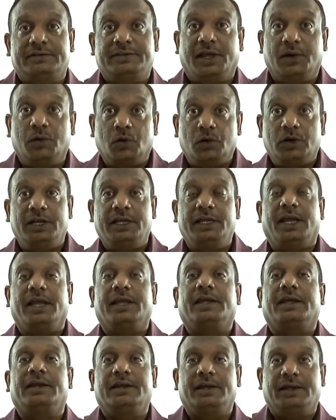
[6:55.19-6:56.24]
Then only I
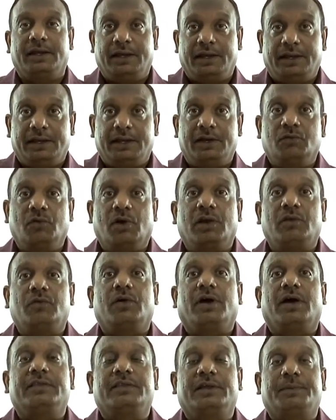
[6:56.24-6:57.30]
can
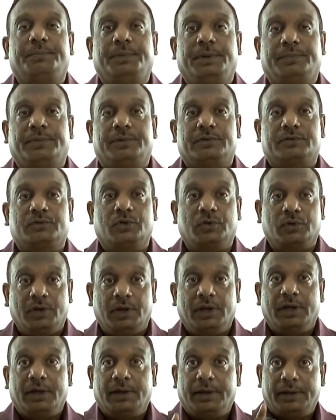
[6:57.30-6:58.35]
involve other people. So,
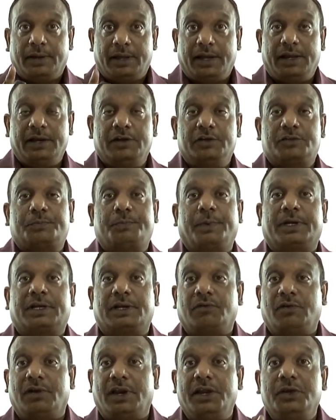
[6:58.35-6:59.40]
an inspector
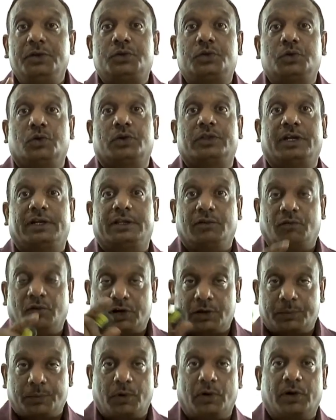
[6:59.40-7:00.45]
will ensure that the
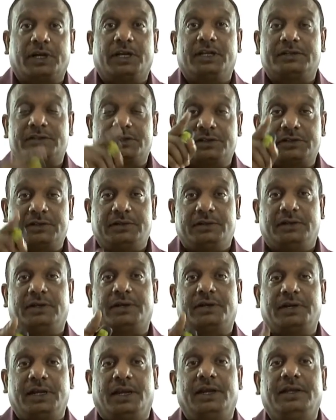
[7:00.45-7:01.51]
work product is
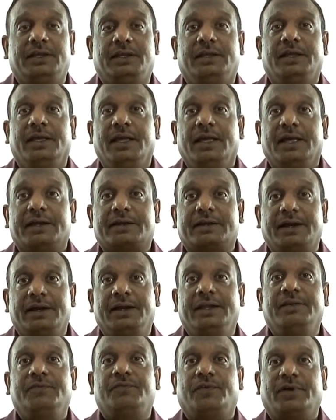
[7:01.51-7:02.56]
really
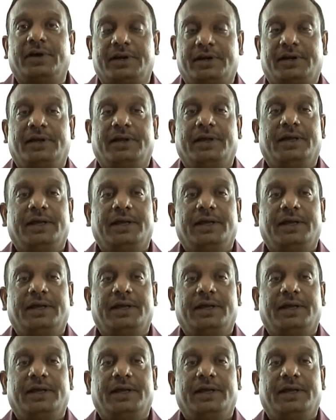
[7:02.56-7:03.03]
ready for